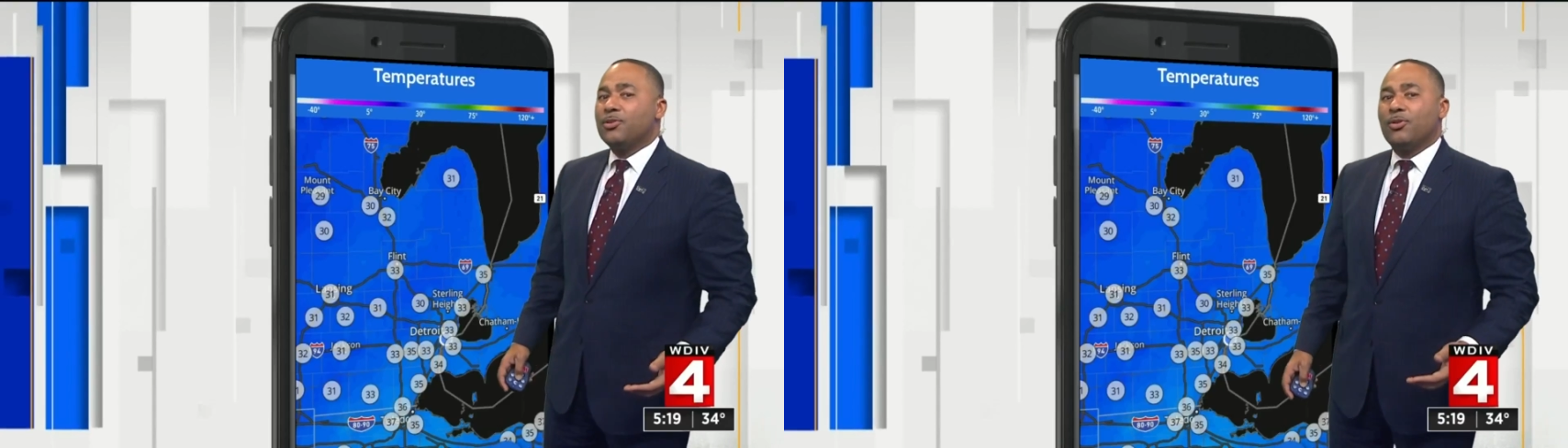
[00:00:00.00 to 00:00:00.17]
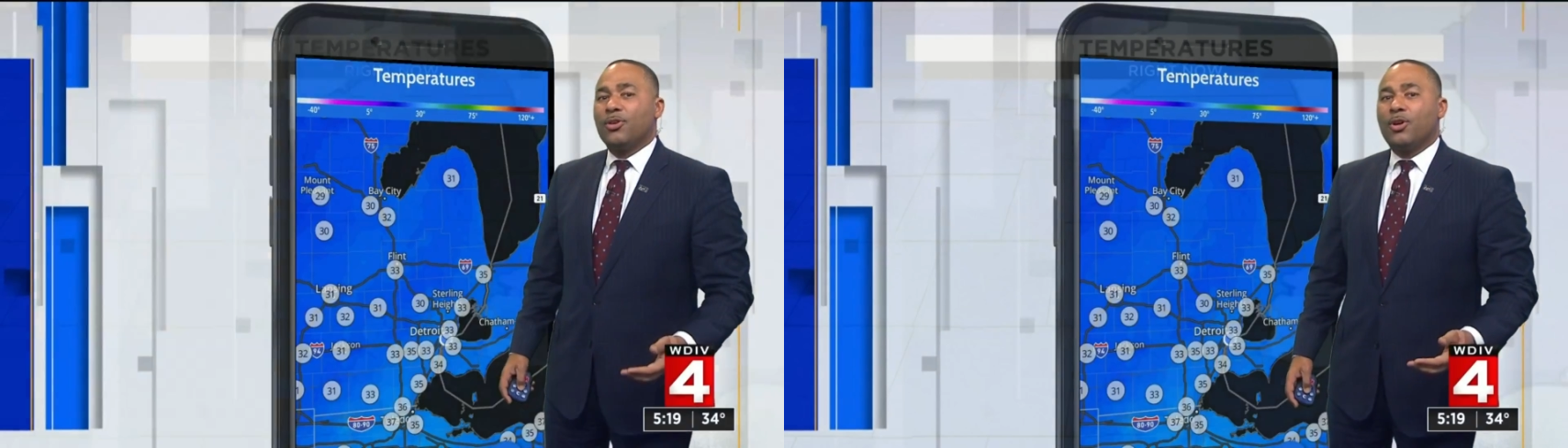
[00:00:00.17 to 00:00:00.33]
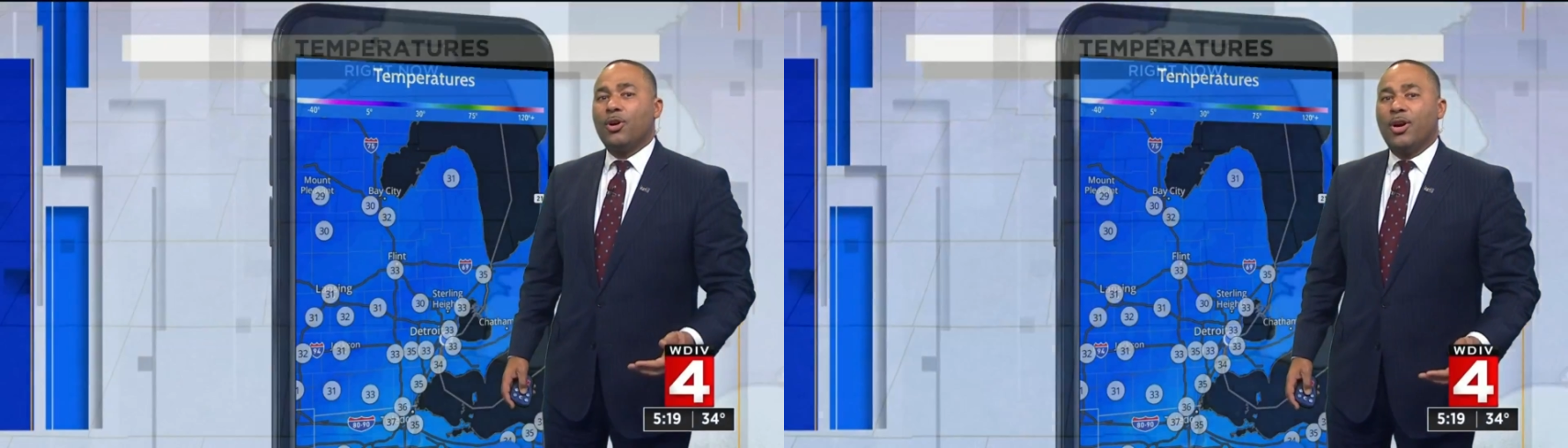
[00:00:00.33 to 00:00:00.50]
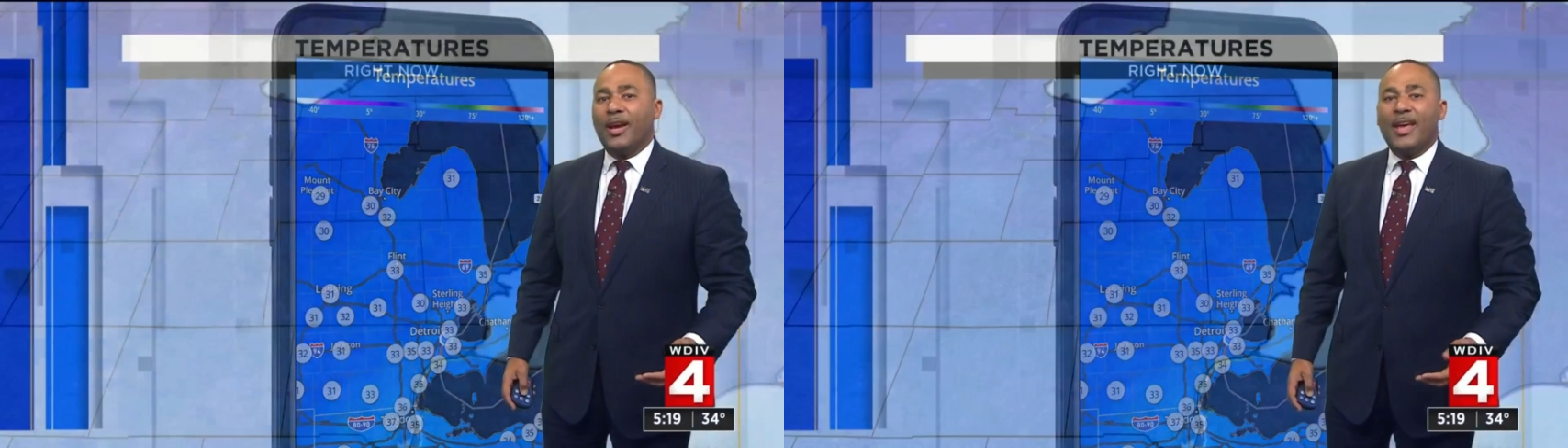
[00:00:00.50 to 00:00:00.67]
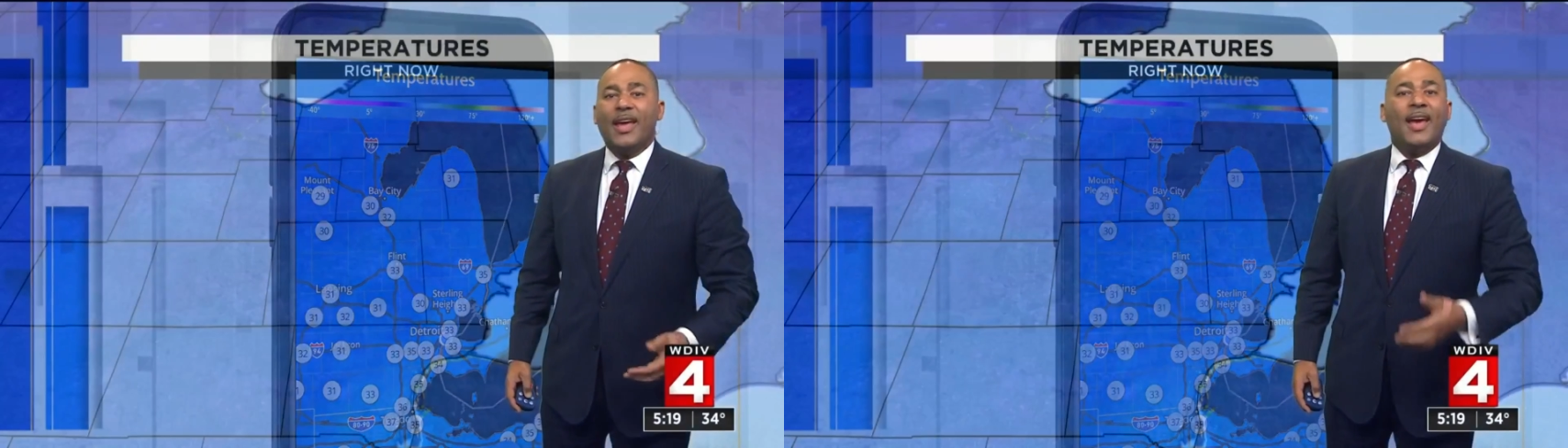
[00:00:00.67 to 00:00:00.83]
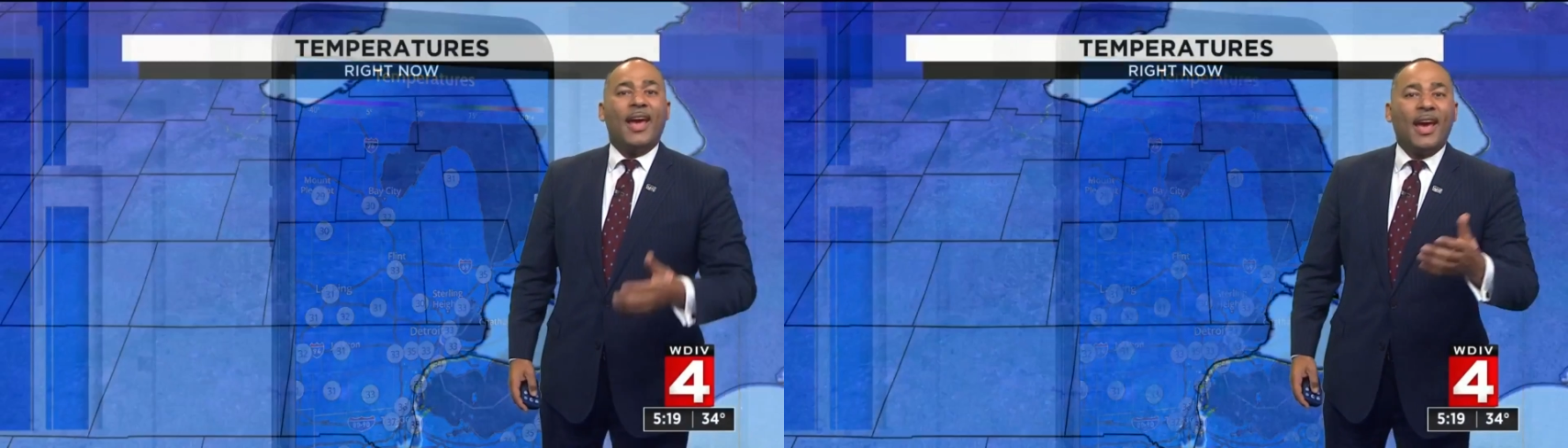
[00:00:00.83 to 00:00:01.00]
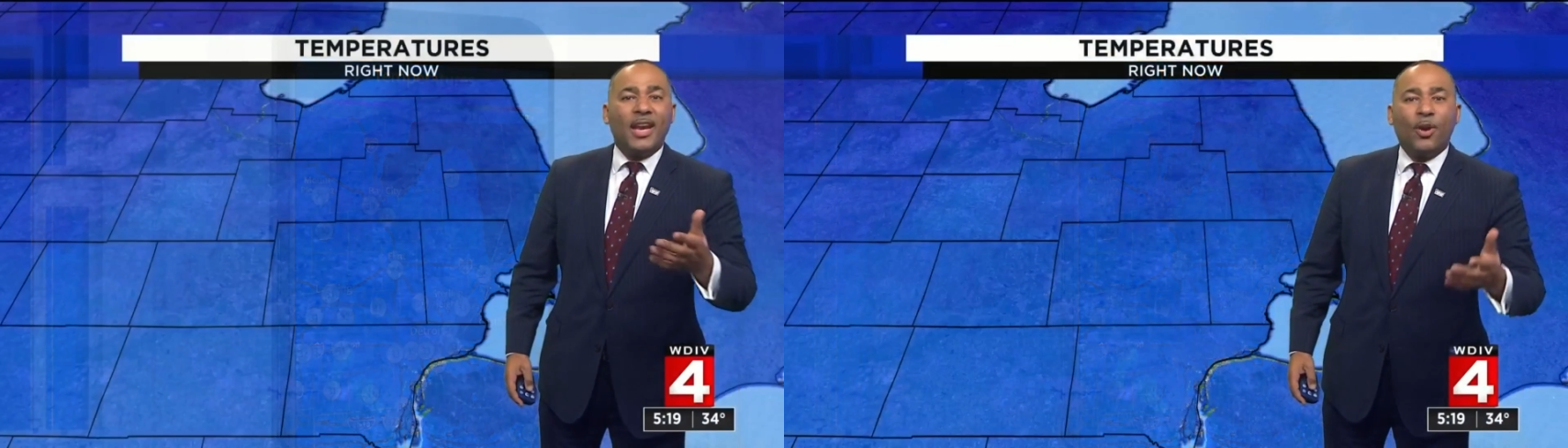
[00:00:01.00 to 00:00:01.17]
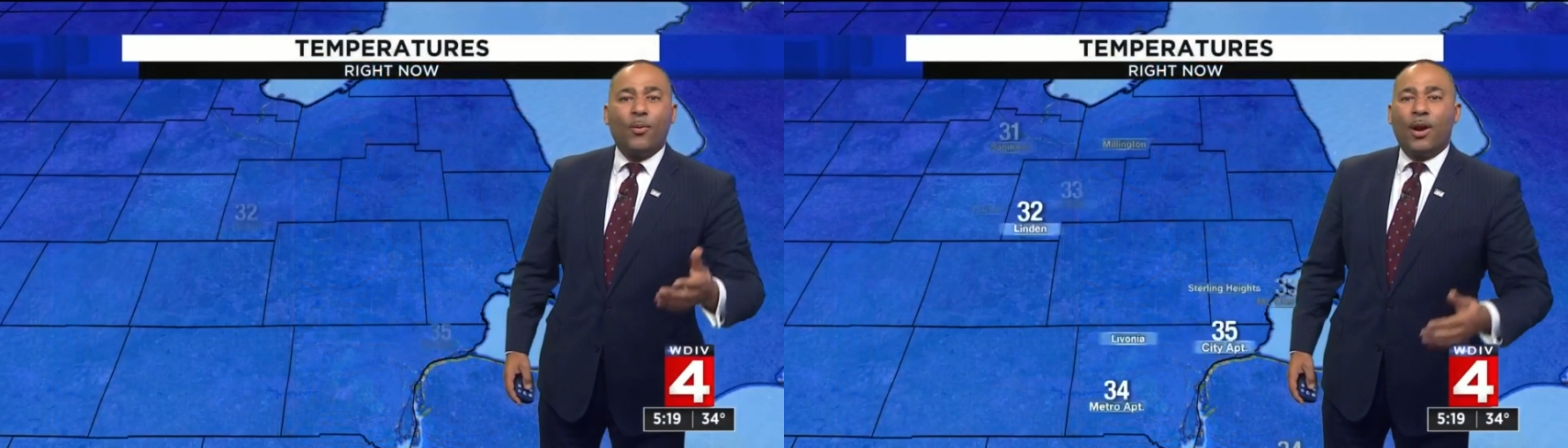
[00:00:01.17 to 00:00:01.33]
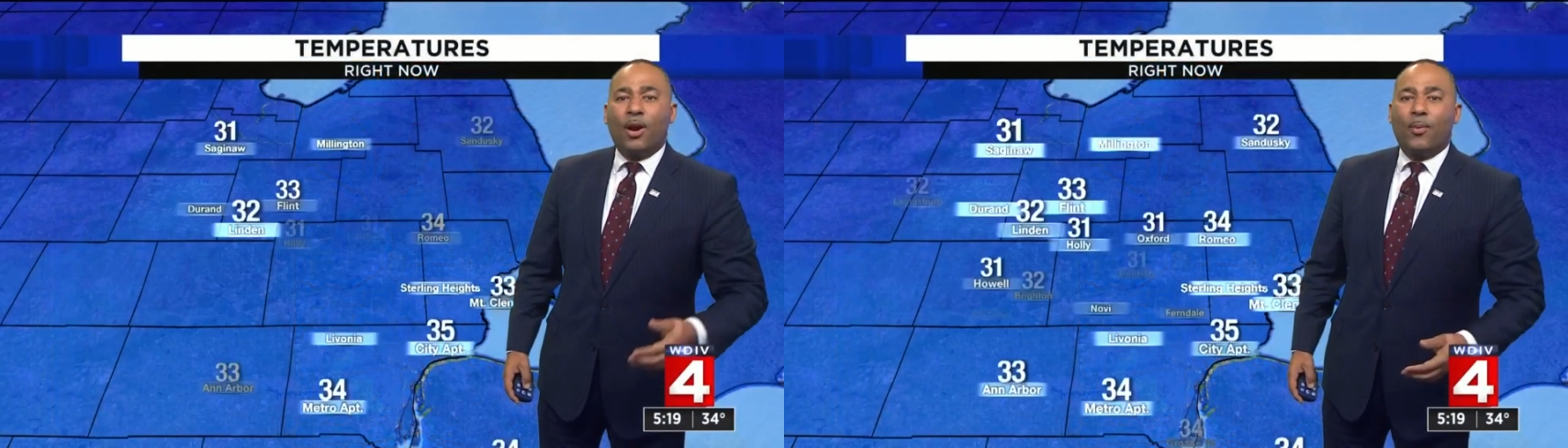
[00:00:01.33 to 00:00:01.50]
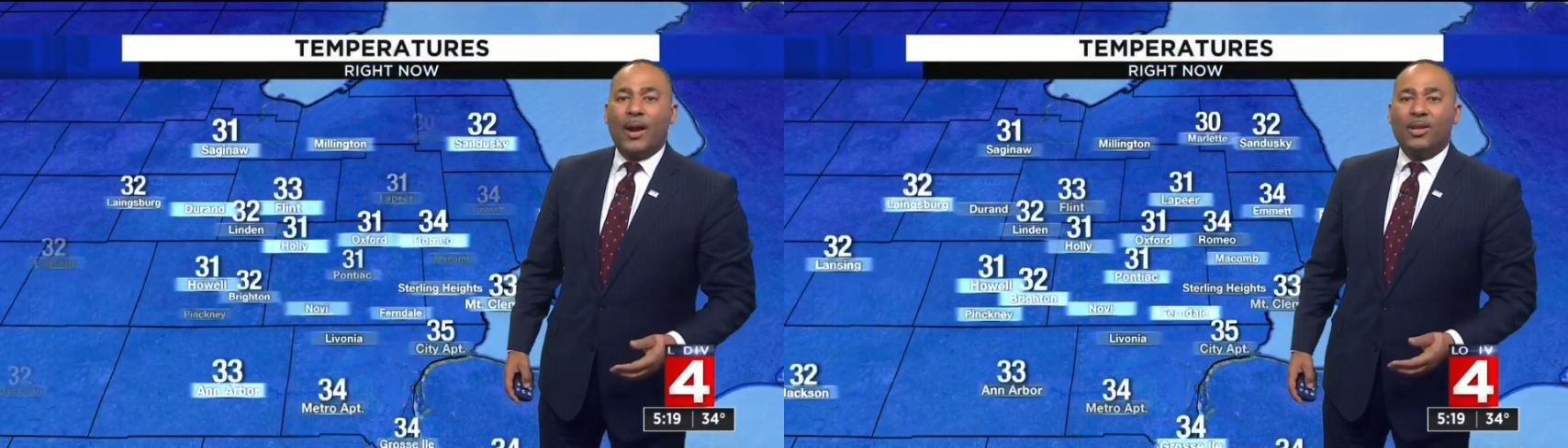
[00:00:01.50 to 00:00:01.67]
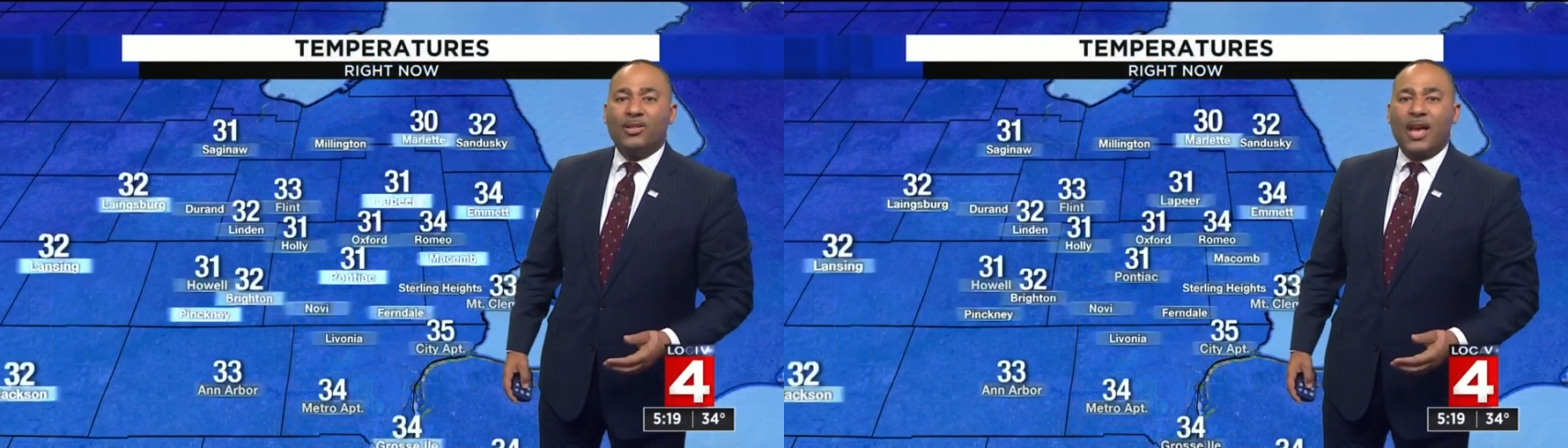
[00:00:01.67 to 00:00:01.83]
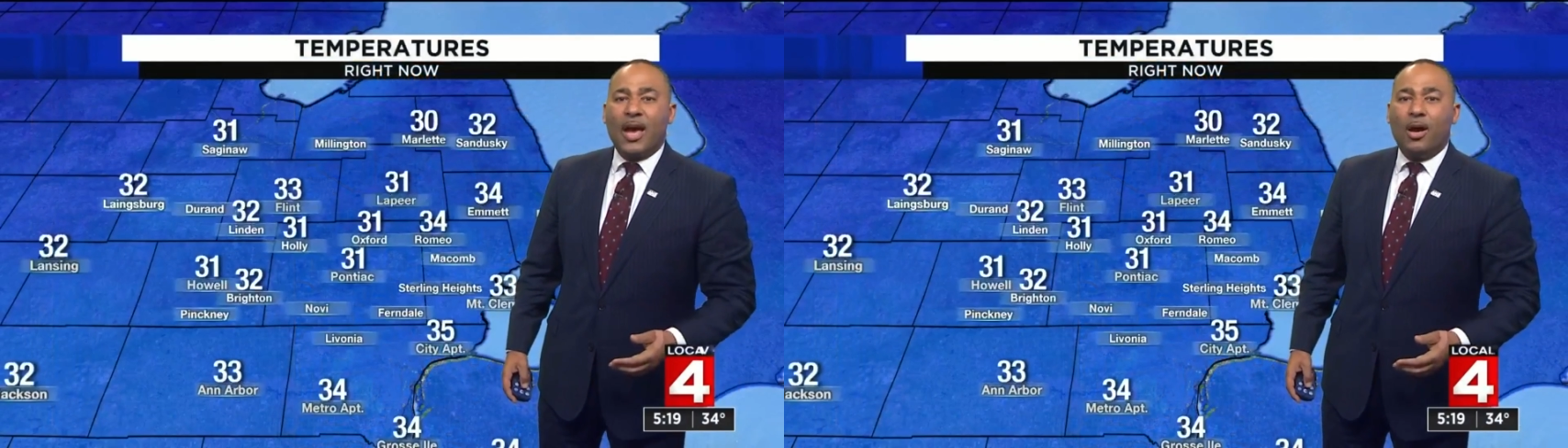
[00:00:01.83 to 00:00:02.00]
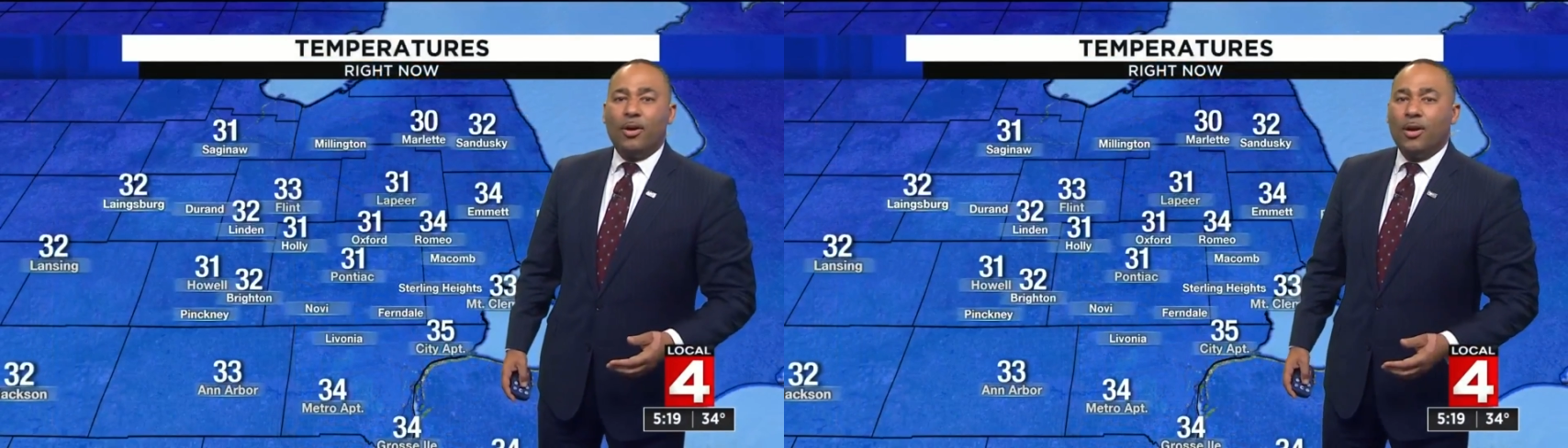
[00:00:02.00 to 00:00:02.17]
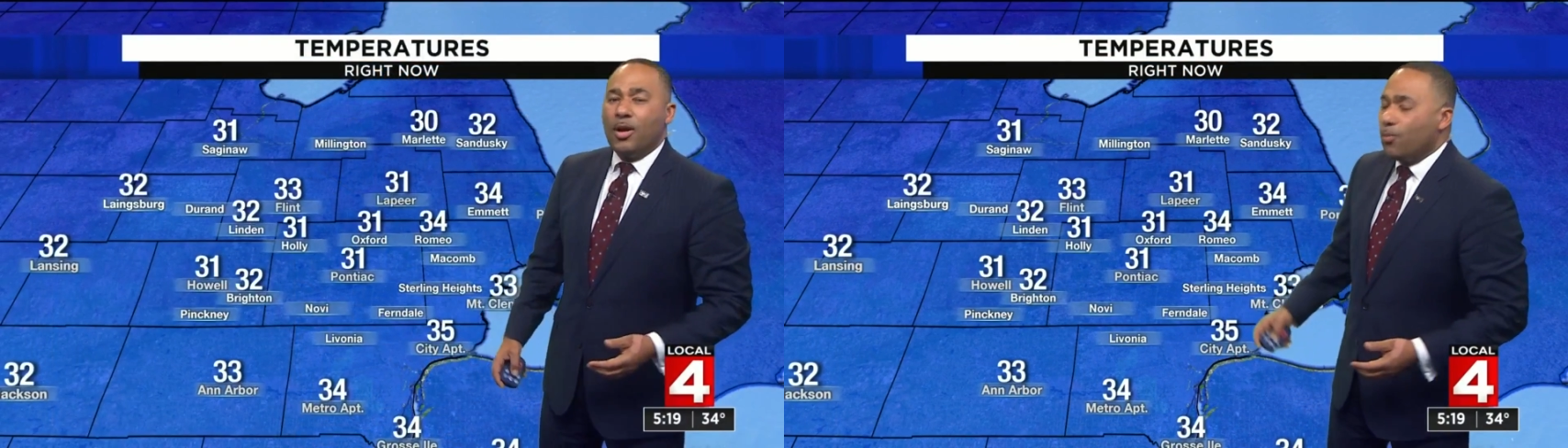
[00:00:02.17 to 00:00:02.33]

are occurring anywhere around town.